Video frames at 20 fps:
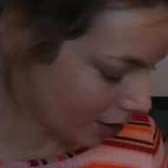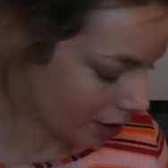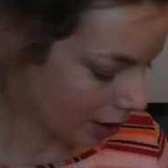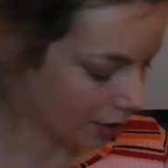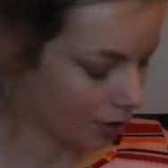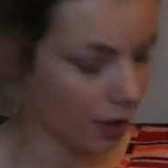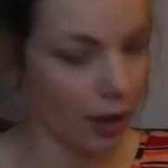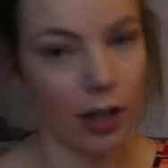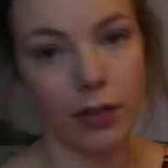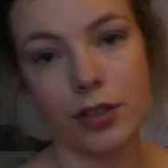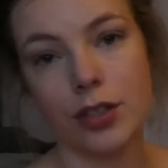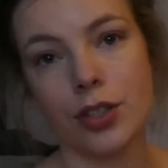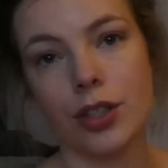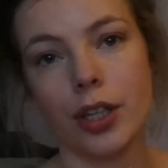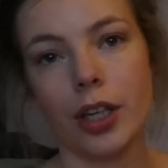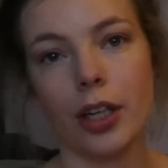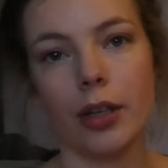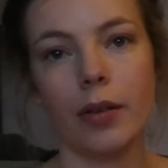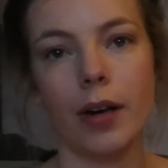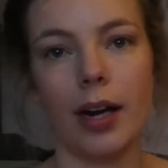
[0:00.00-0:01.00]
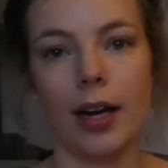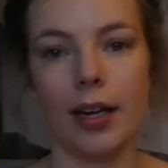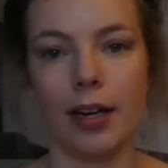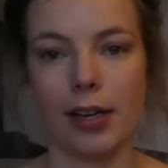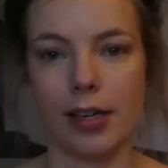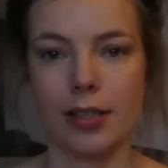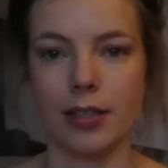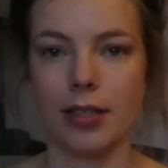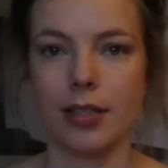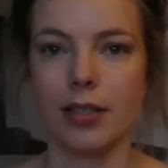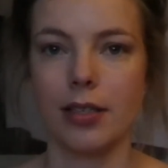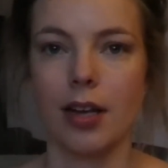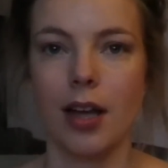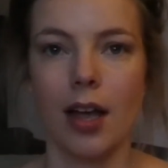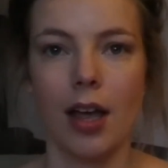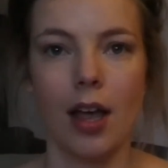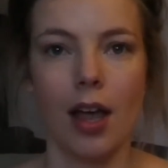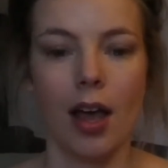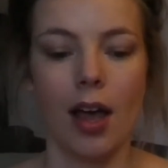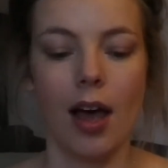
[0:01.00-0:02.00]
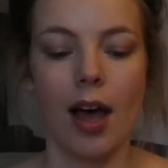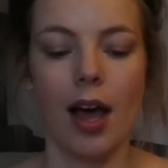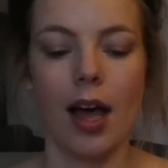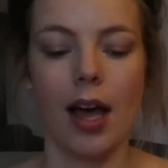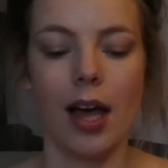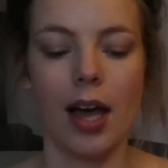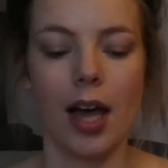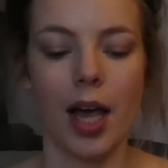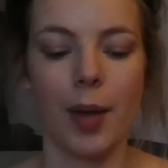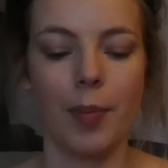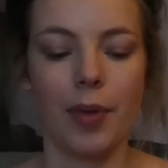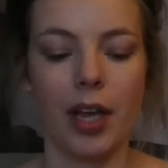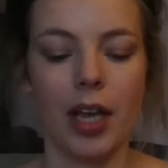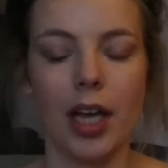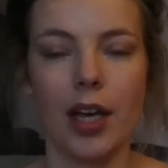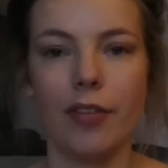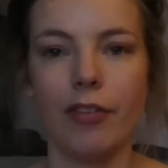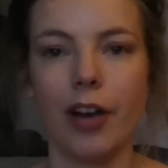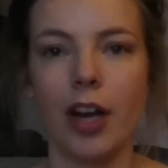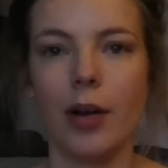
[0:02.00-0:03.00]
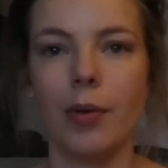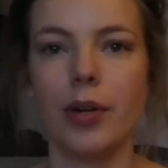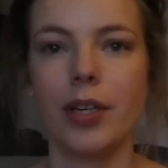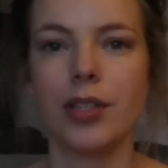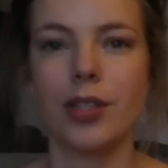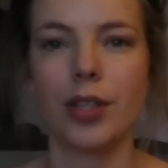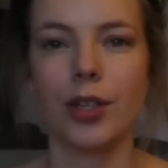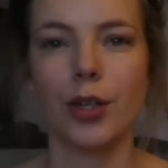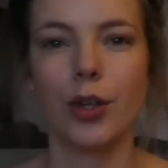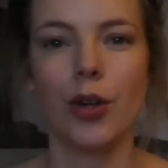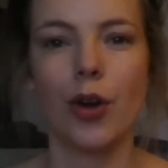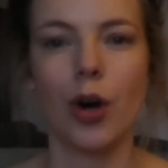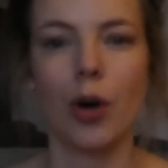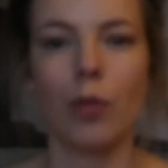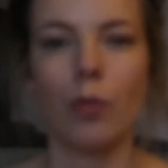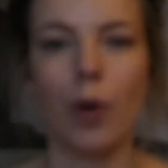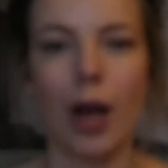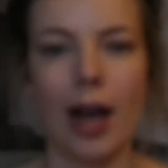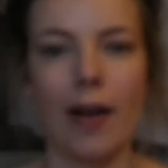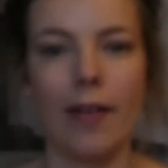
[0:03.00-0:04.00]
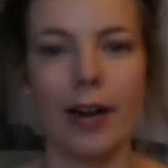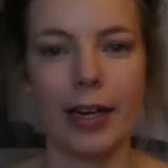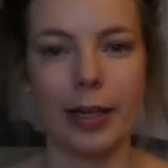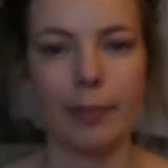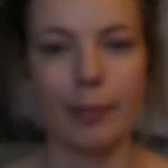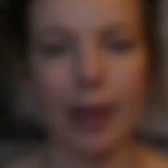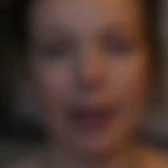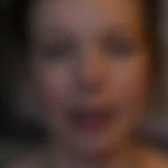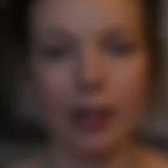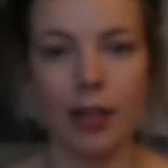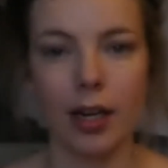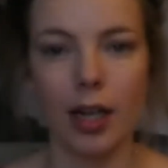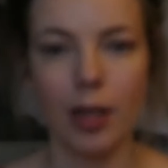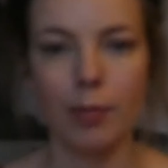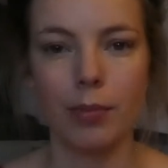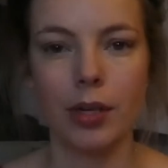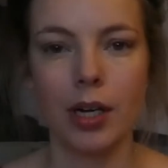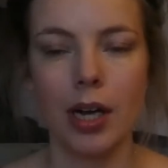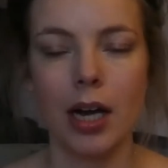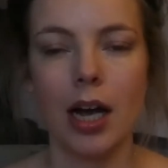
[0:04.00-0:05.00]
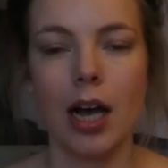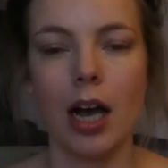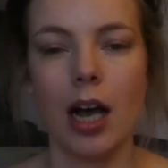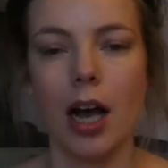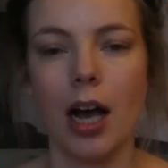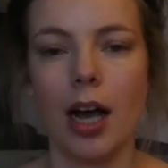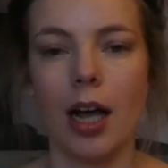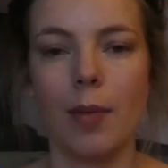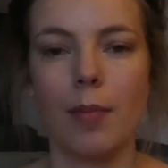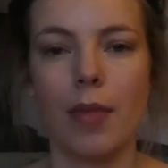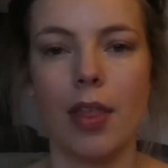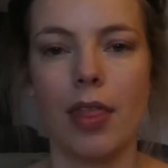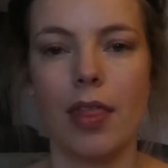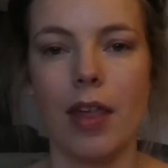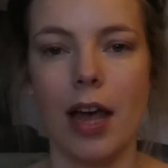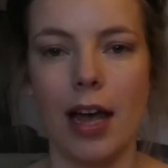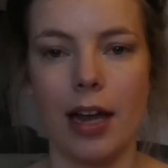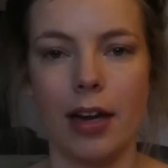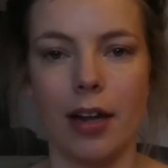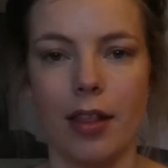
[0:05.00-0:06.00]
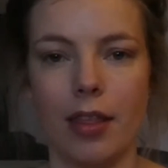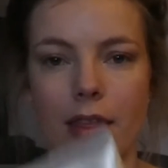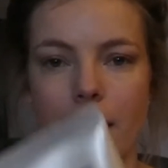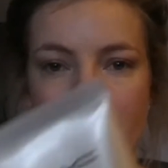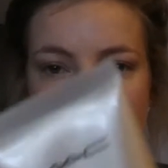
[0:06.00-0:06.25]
So those two highlighters. If I was to not wear any makeup, then this